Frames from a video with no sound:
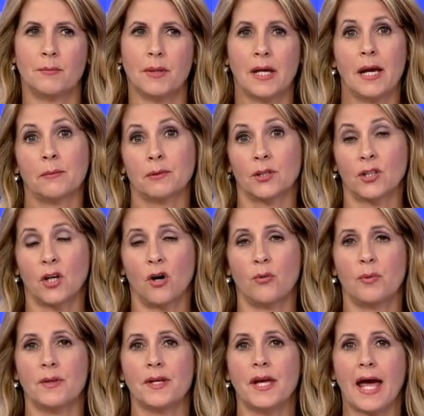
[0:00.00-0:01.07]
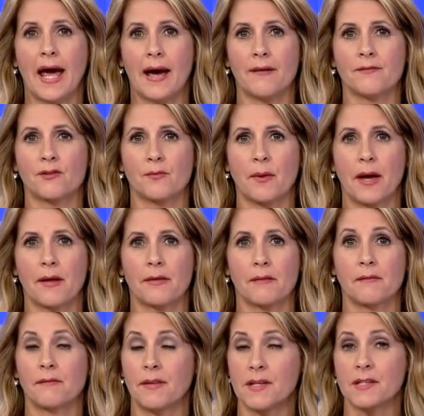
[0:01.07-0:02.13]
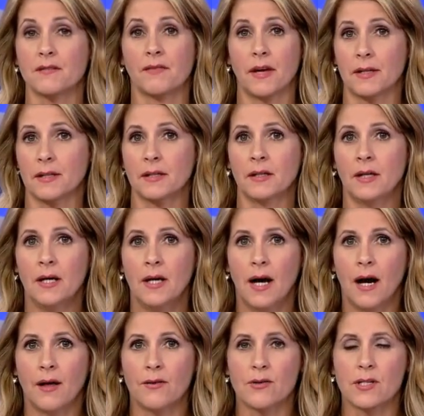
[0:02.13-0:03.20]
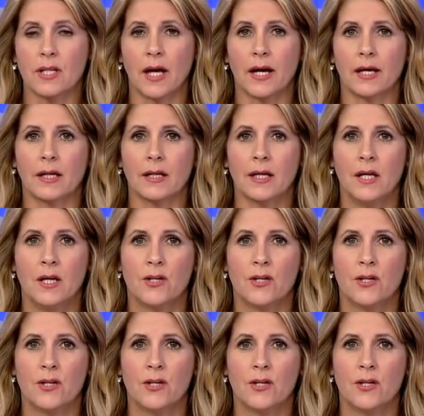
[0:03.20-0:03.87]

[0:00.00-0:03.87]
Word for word: be able to cope in the aftermath of this event and others like it.